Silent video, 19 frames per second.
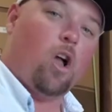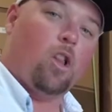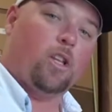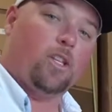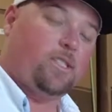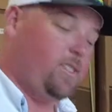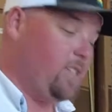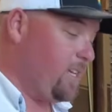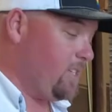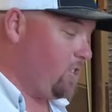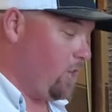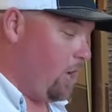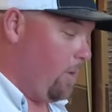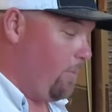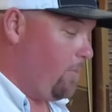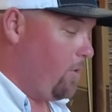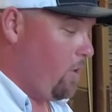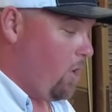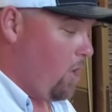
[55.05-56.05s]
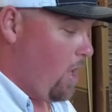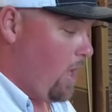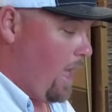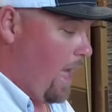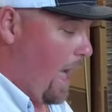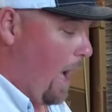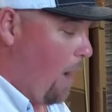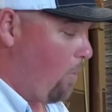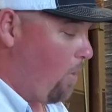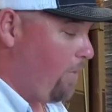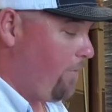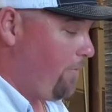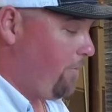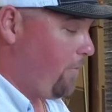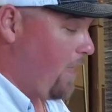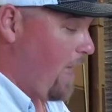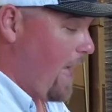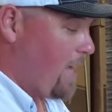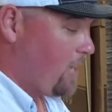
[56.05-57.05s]
a system, our
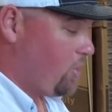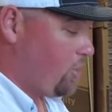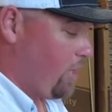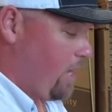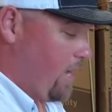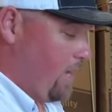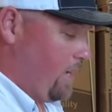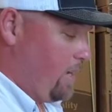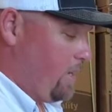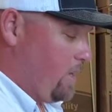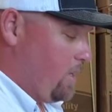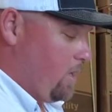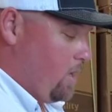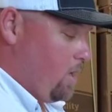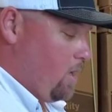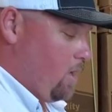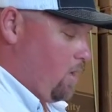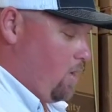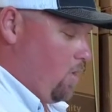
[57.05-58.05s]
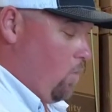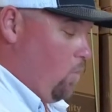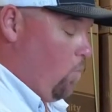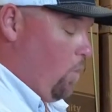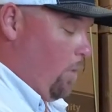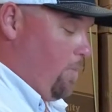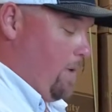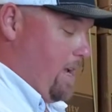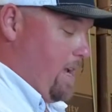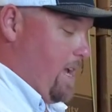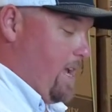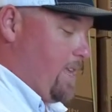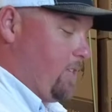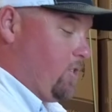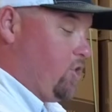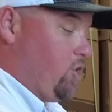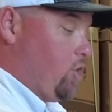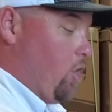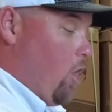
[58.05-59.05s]
flashing will be
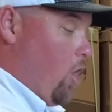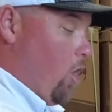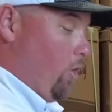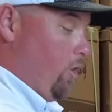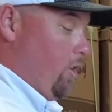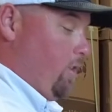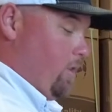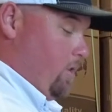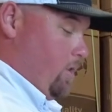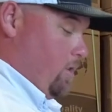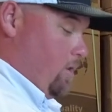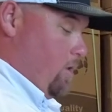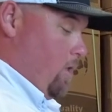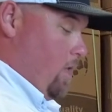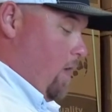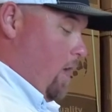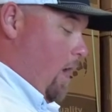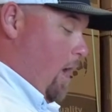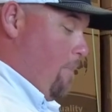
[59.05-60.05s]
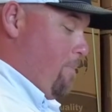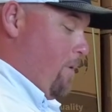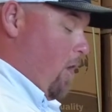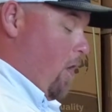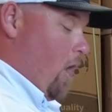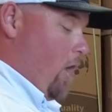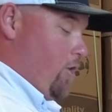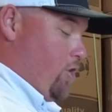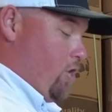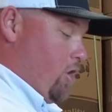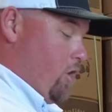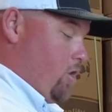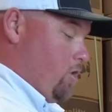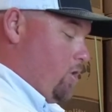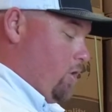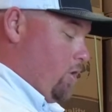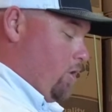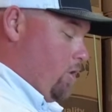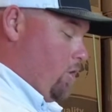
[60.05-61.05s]
installed up under
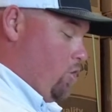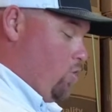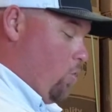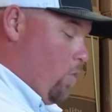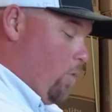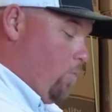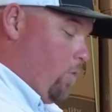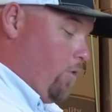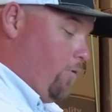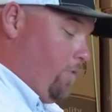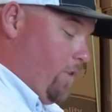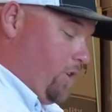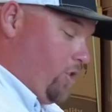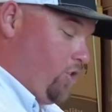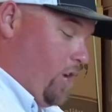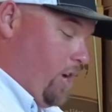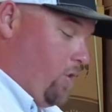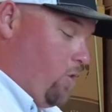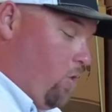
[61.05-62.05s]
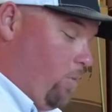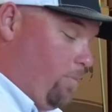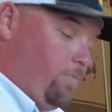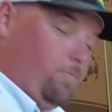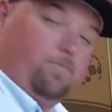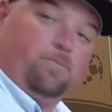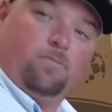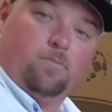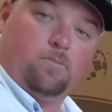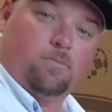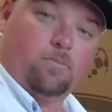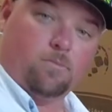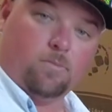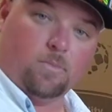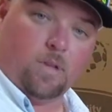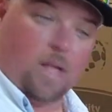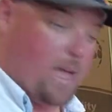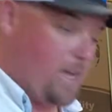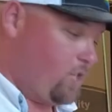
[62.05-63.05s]
your roofing shingle,
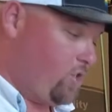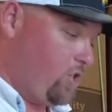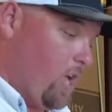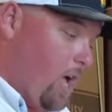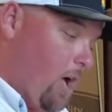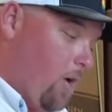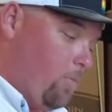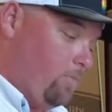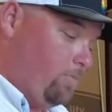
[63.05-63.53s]
like so,